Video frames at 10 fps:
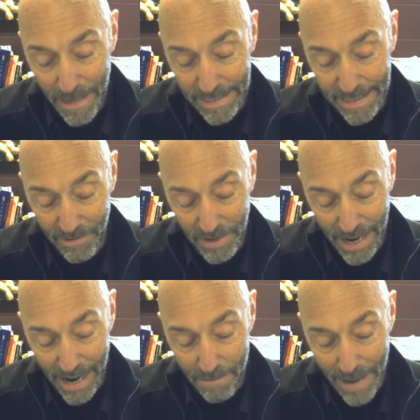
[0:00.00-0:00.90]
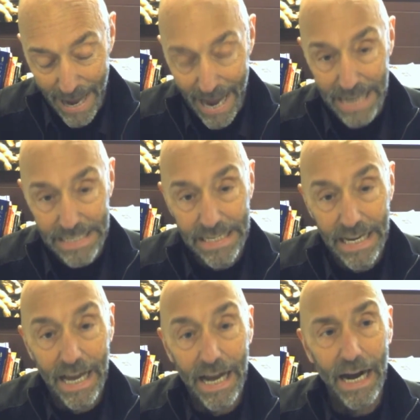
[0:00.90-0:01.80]
7 a.m. Mass.
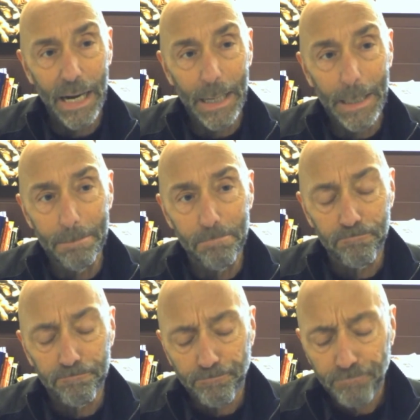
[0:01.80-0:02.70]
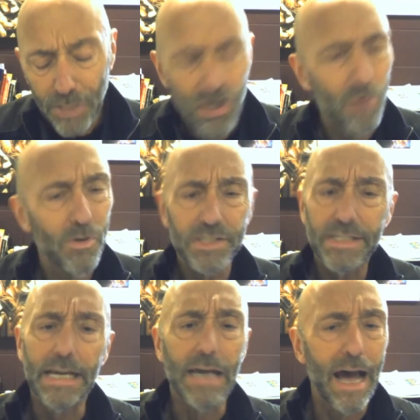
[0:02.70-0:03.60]
So we'll
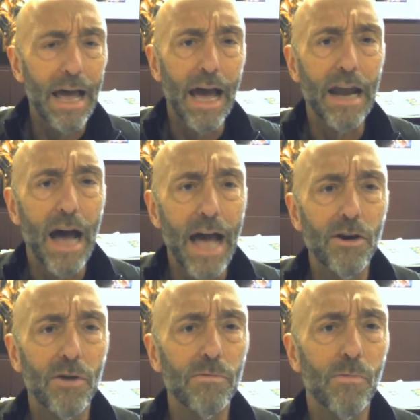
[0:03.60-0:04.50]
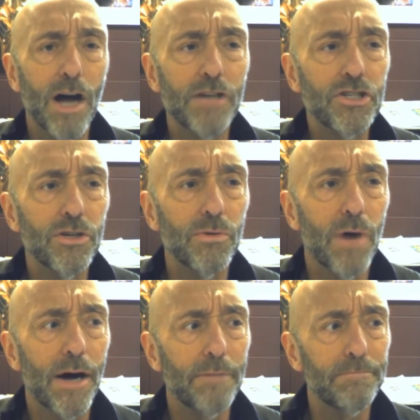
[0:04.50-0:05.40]
see. I don't want to,